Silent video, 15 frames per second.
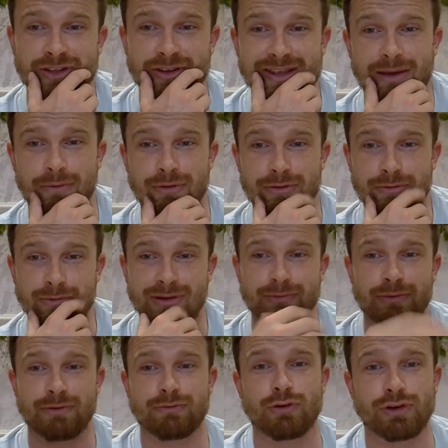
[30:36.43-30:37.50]
So yeah,
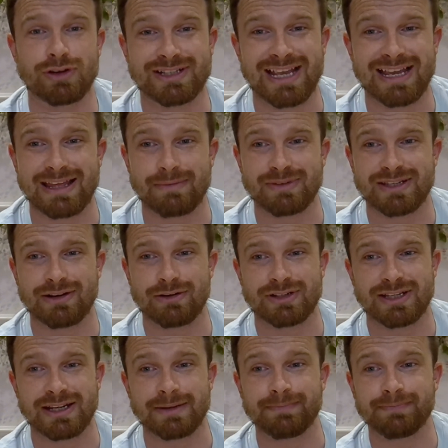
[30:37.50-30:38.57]
we've got to take them
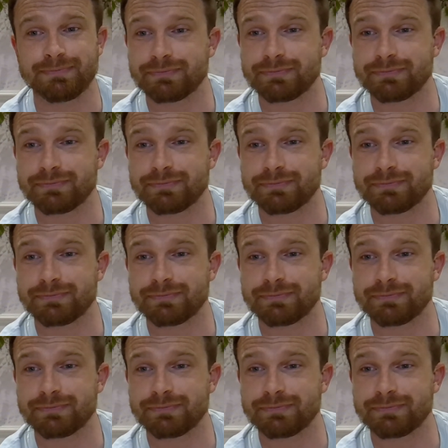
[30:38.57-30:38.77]
seriously.